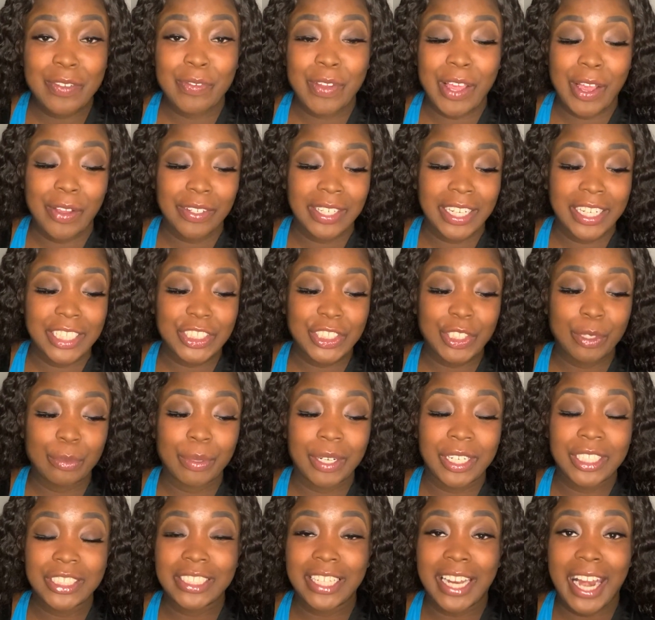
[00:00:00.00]
foundation
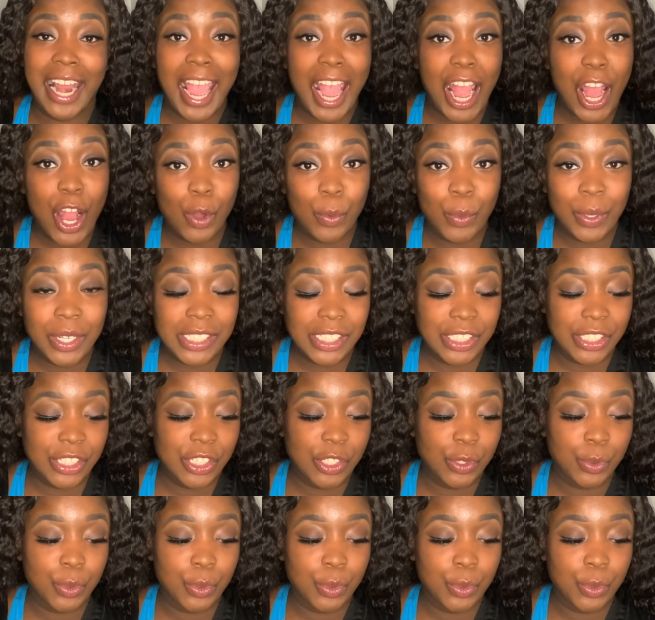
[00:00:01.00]
brush that I always use,